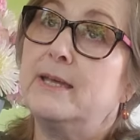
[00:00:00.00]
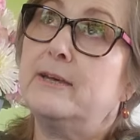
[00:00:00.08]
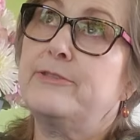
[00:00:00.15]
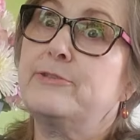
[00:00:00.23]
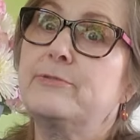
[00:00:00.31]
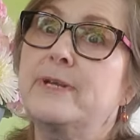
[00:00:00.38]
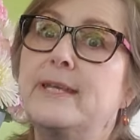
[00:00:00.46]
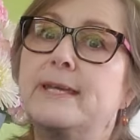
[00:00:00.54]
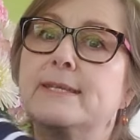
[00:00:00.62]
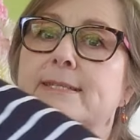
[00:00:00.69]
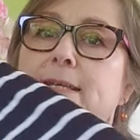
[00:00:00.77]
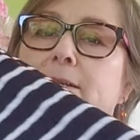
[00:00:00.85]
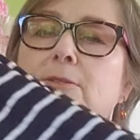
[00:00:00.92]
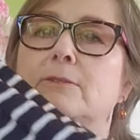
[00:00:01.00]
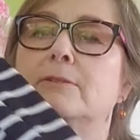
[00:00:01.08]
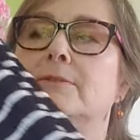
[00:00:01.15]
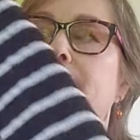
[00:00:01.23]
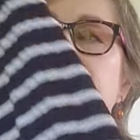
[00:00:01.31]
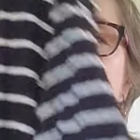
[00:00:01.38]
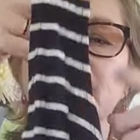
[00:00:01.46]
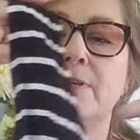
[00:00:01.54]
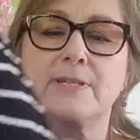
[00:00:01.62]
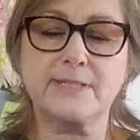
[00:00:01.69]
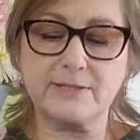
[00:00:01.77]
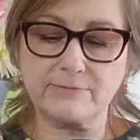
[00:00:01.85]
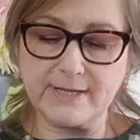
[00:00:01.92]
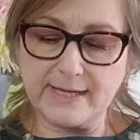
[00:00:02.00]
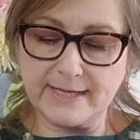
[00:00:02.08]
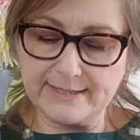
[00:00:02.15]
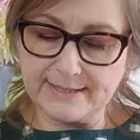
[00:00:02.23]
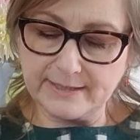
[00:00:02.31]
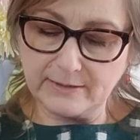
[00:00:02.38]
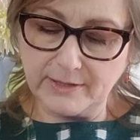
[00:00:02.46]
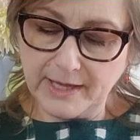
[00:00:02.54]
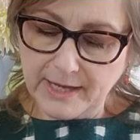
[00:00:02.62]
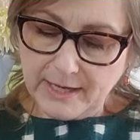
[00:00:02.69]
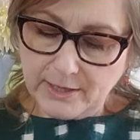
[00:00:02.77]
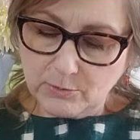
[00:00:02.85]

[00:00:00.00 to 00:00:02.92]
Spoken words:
a 3XL, size 3XL,